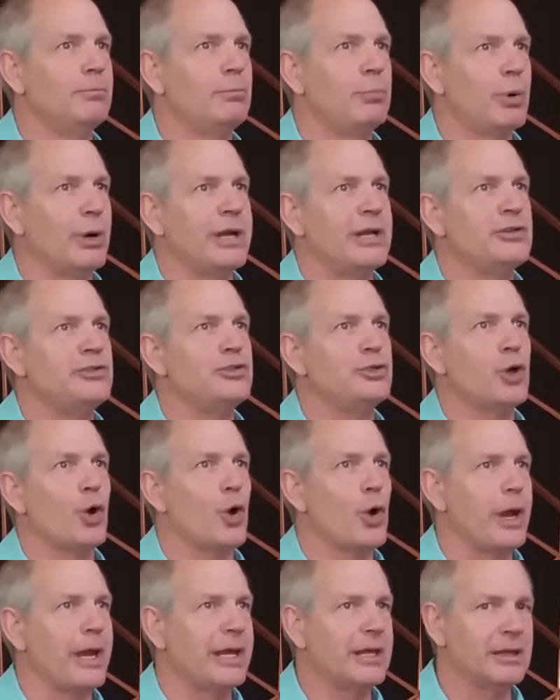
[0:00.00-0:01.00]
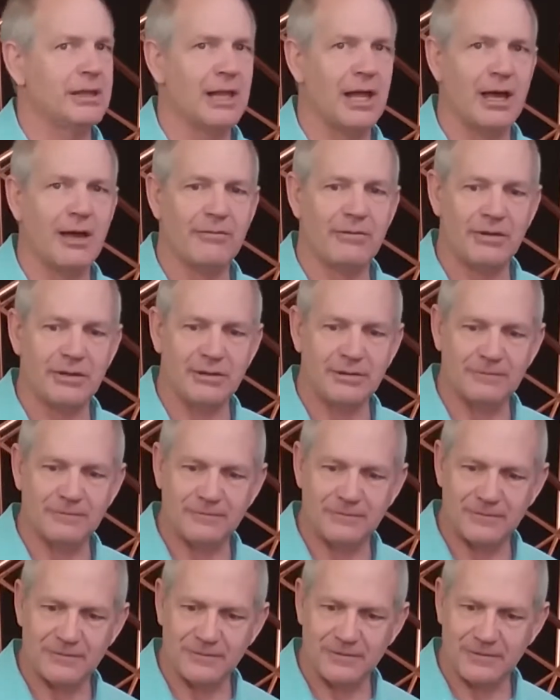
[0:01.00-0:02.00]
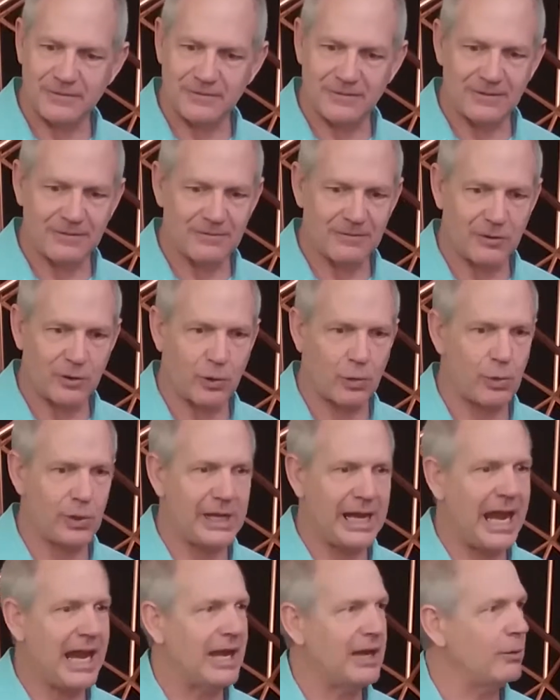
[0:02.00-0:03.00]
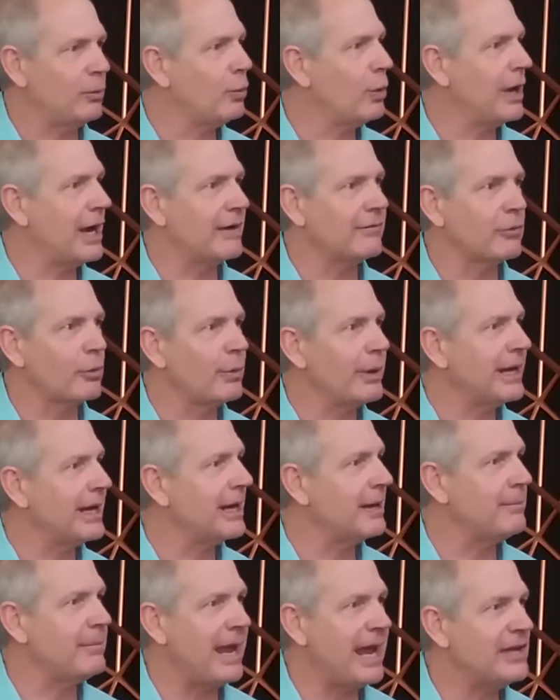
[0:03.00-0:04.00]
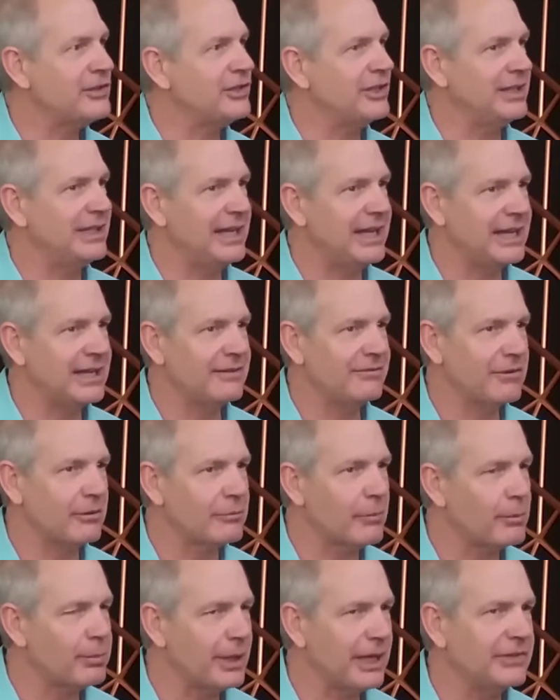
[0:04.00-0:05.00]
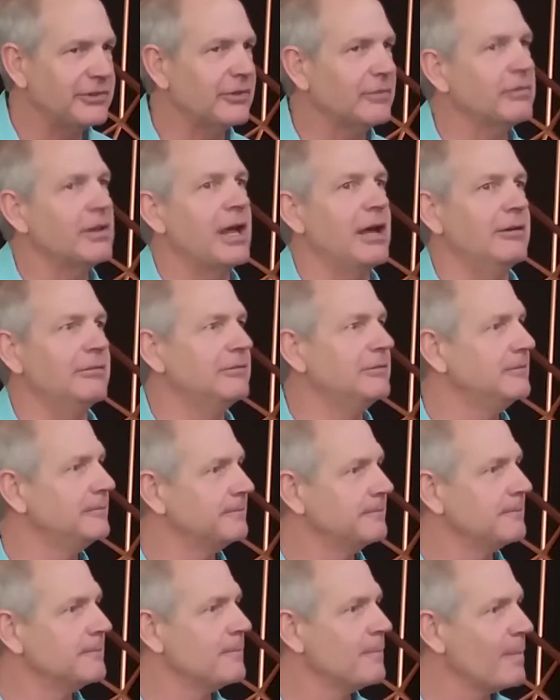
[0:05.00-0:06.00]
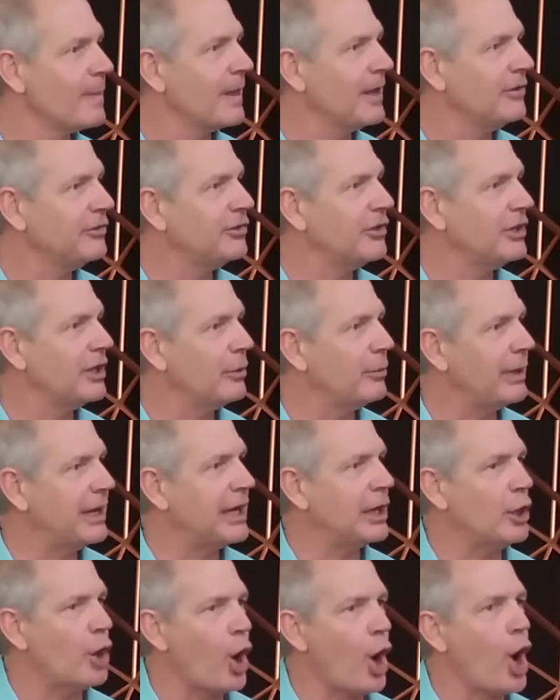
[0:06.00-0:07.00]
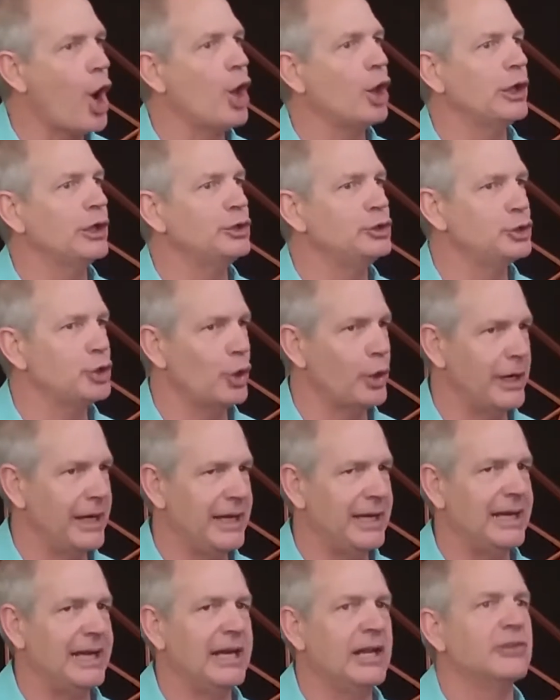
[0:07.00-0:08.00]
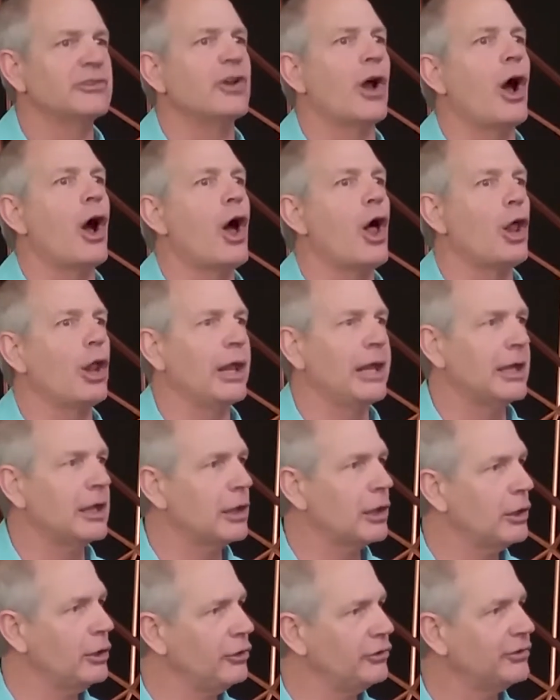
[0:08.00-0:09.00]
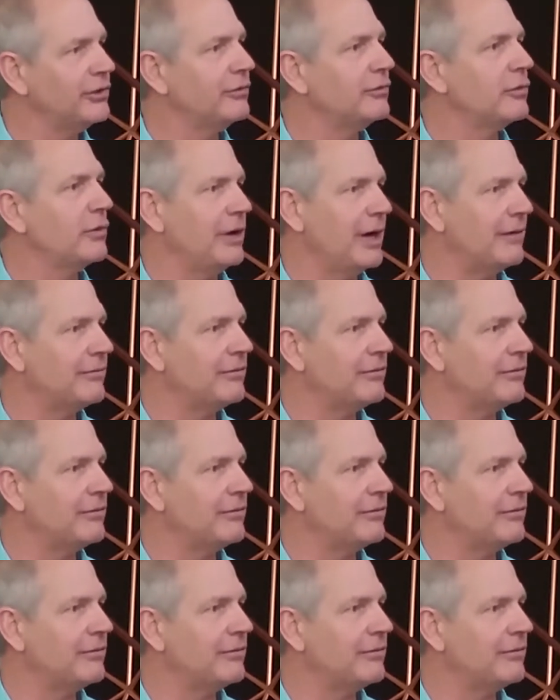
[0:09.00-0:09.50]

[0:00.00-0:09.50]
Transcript: bring joy and love and create whatever we can imagine in from a place of love, so that we can all enjoy it and it's all inclusive for